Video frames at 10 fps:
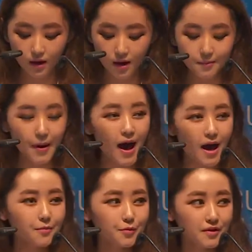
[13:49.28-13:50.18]
But
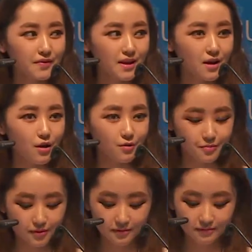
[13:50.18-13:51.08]
I believe in hope.
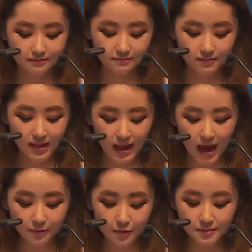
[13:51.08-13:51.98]

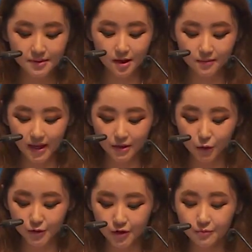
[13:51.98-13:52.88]
I believe someday
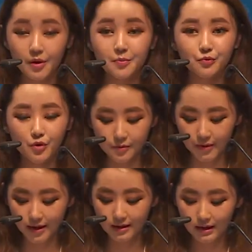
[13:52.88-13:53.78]
North Korean people will
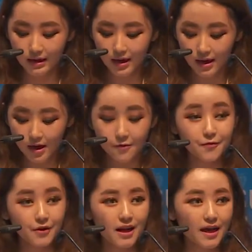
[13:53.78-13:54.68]
be
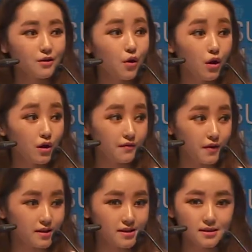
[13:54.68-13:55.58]
free like all of
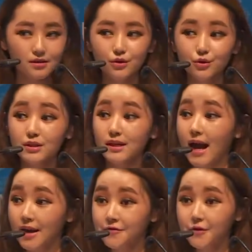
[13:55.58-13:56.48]
us, using
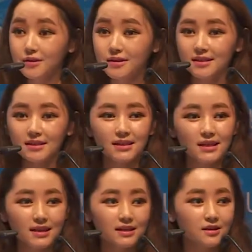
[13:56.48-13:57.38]
iPhones,
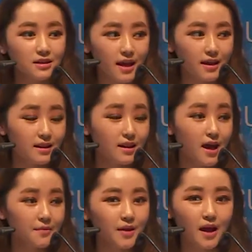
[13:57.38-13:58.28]
internet,
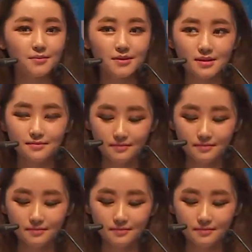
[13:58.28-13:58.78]
laptops.